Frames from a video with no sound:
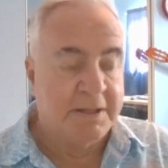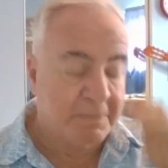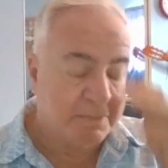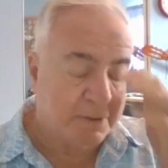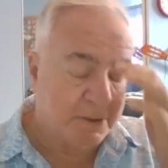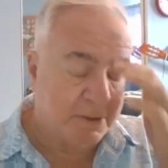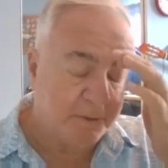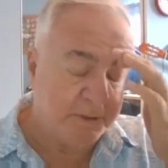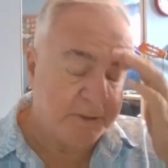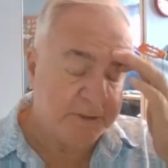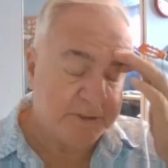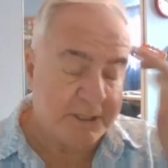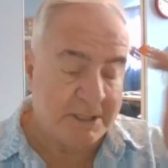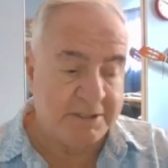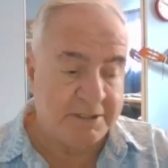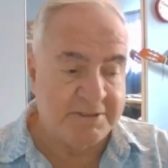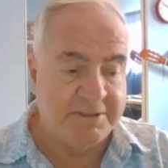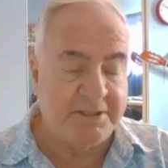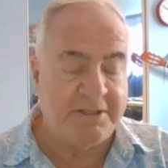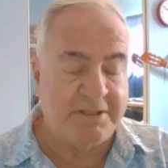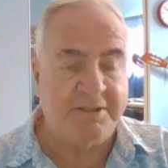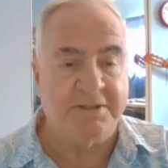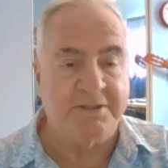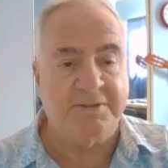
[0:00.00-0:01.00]
But we shall
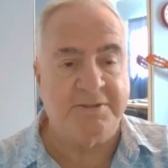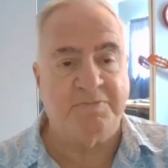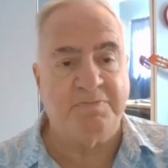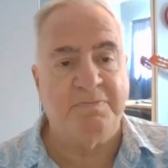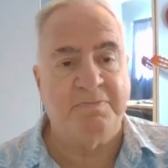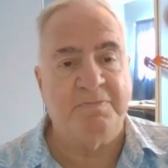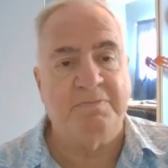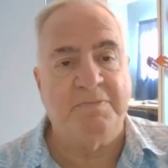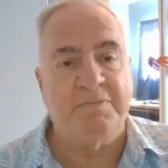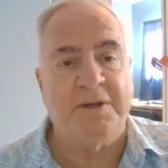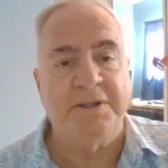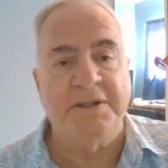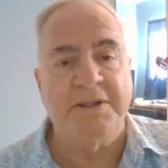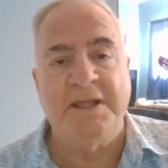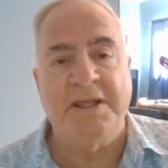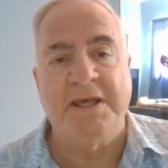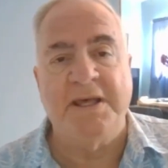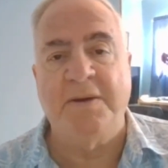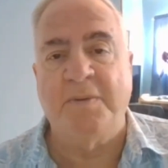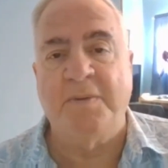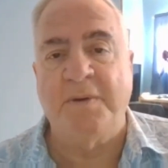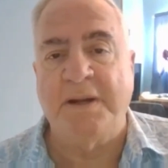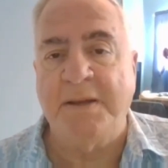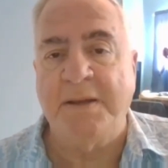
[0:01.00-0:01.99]
see, because
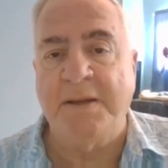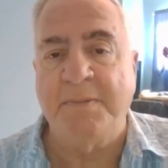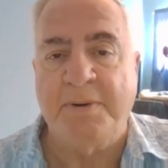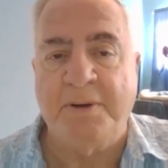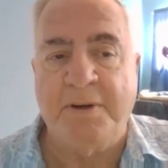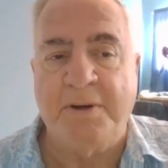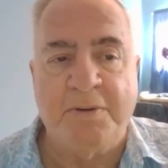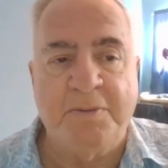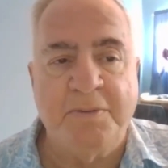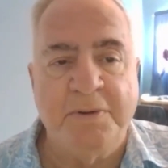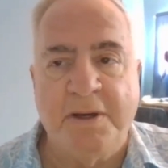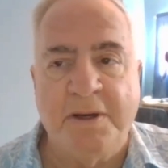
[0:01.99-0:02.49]
Monday when I bowl,